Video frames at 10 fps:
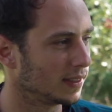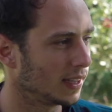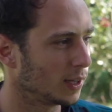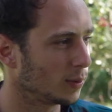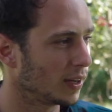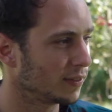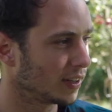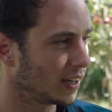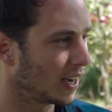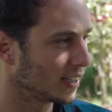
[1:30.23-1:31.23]
in a way
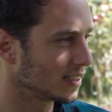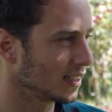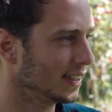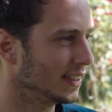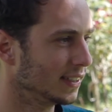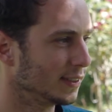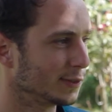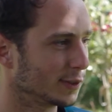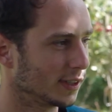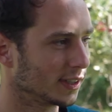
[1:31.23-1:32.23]
very isolated
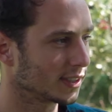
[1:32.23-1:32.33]
for a long